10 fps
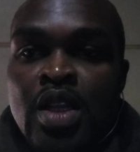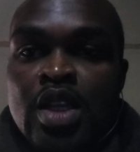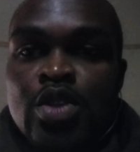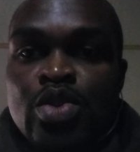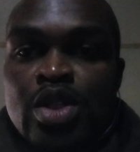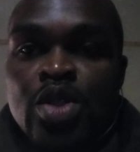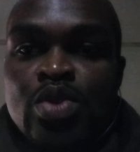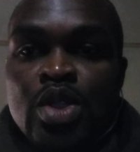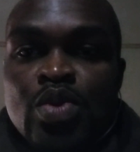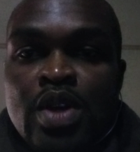In
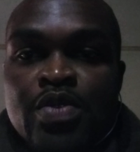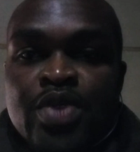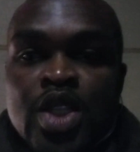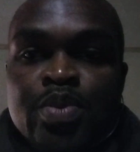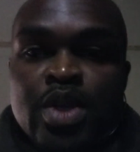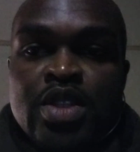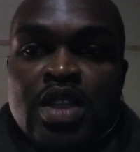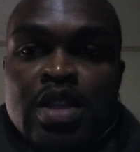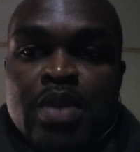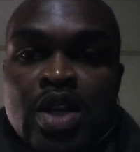2021, French
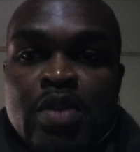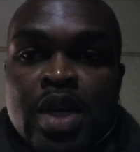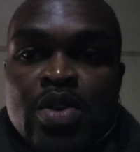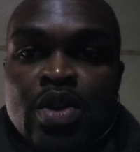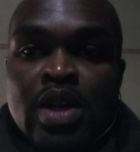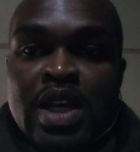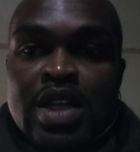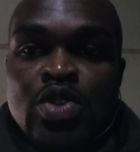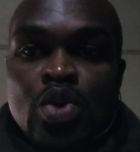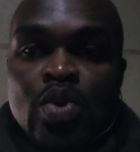President Emmanuel Macron
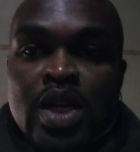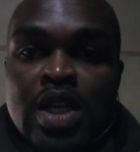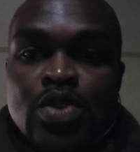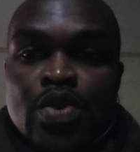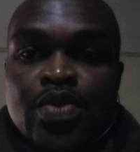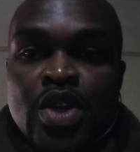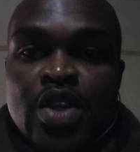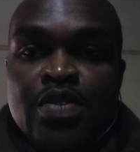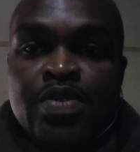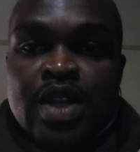asked Rwanda to
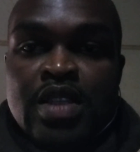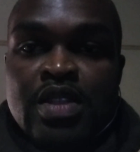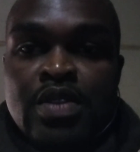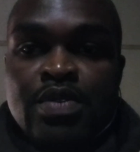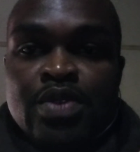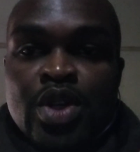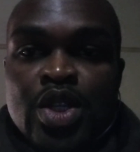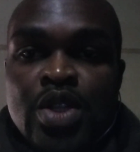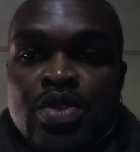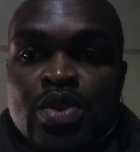forgive France for
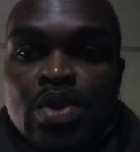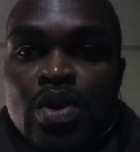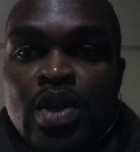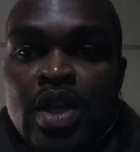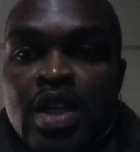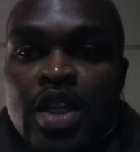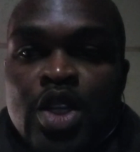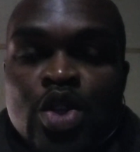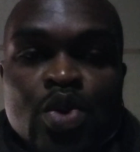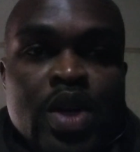its role
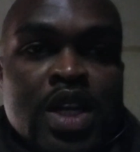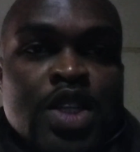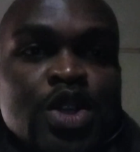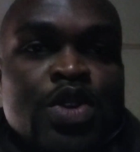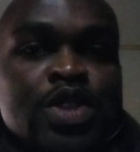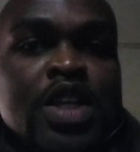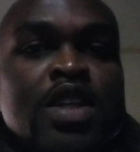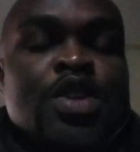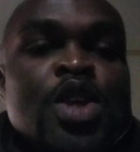in the Rwanda genocide.